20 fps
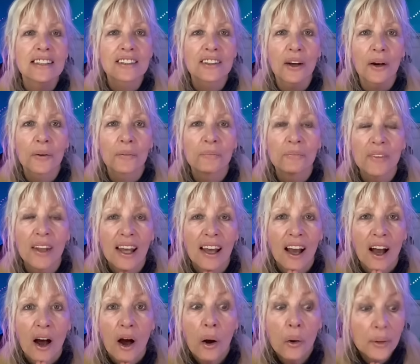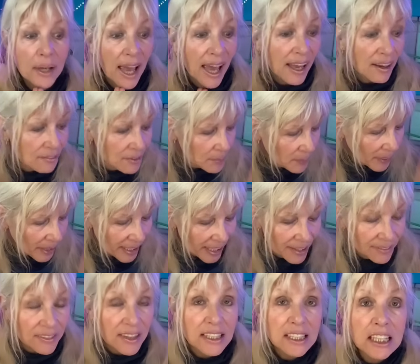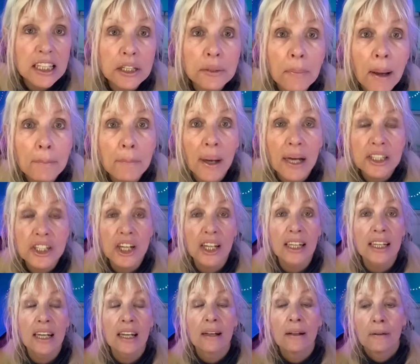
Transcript: So, okay, everybody, this is my budget.